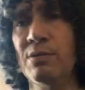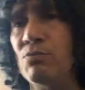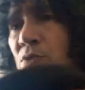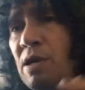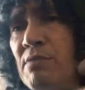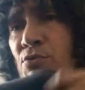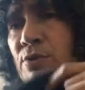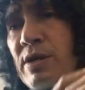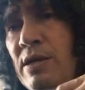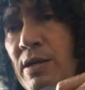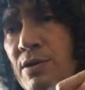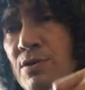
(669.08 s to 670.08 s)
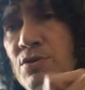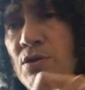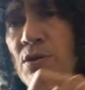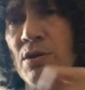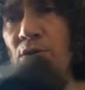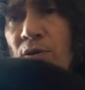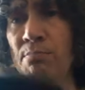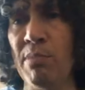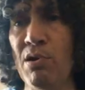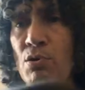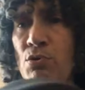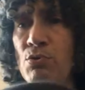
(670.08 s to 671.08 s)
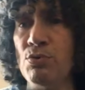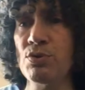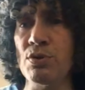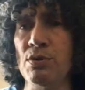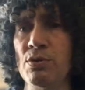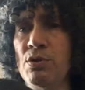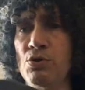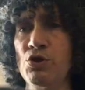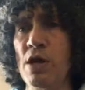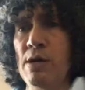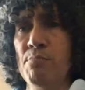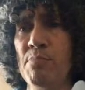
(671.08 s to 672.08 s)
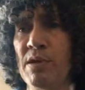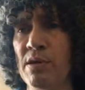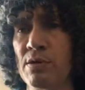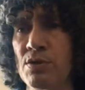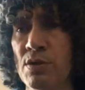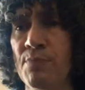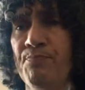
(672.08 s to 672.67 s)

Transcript: whatever it needs, you know, the bows and the shapings.